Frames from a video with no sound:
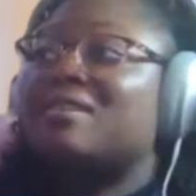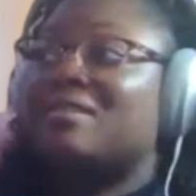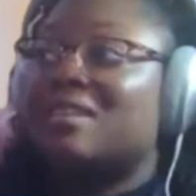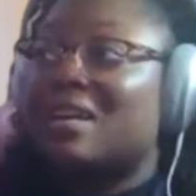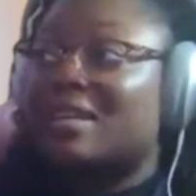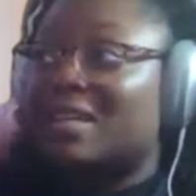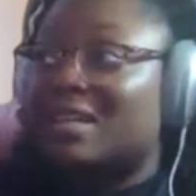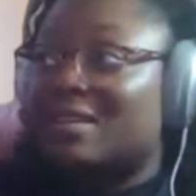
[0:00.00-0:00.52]
I think
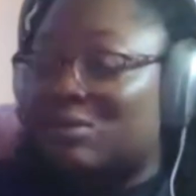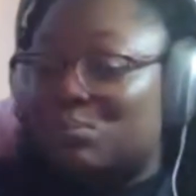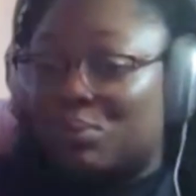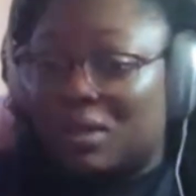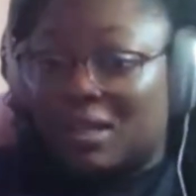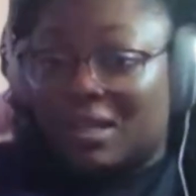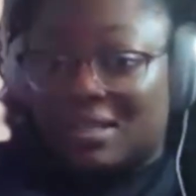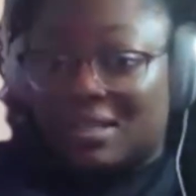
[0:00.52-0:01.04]
that gives
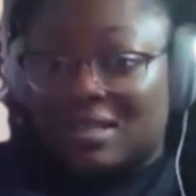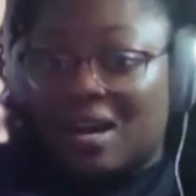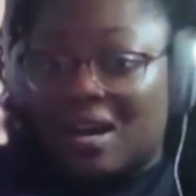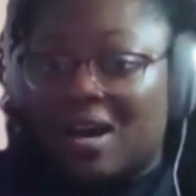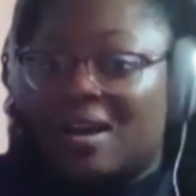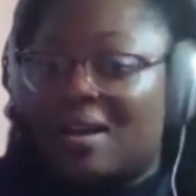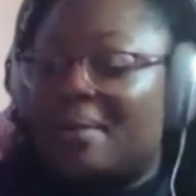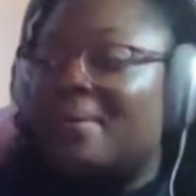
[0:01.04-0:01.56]
plenty of
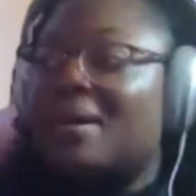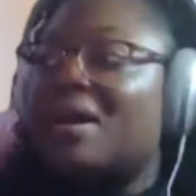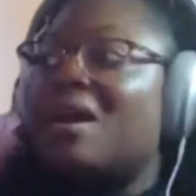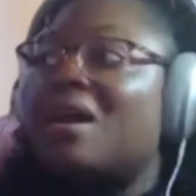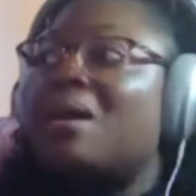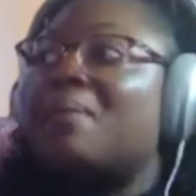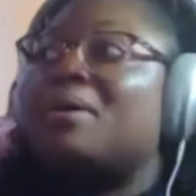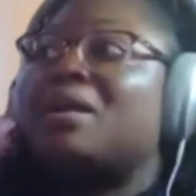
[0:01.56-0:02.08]
time,
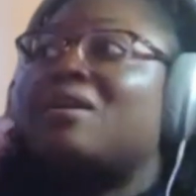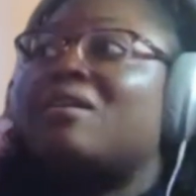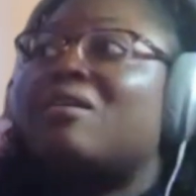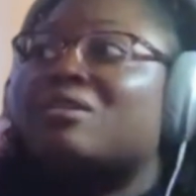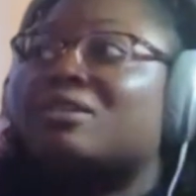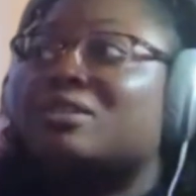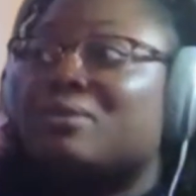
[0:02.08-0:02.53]
but it